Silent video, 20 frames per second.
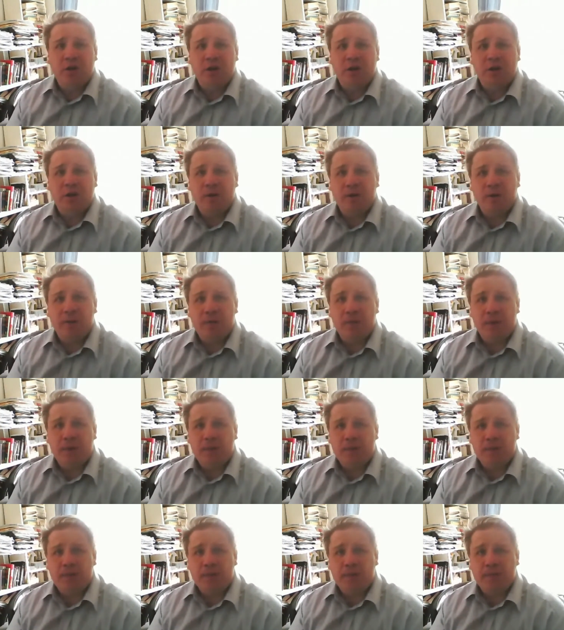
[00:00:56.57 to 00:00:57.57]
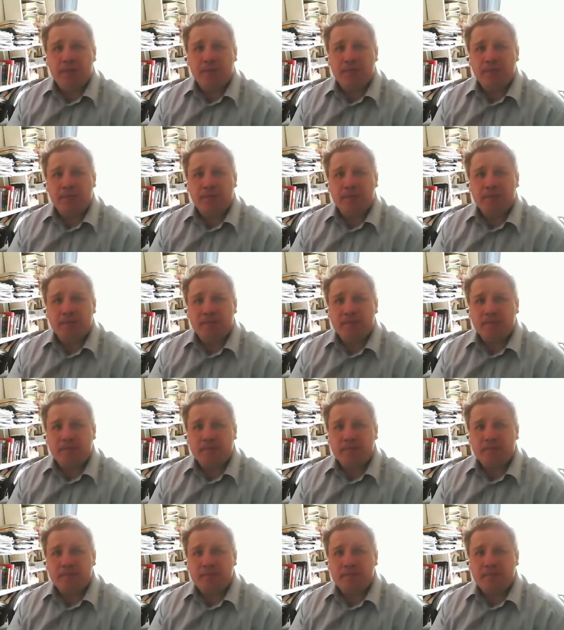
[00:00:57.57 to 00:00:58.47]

Nobody speaks.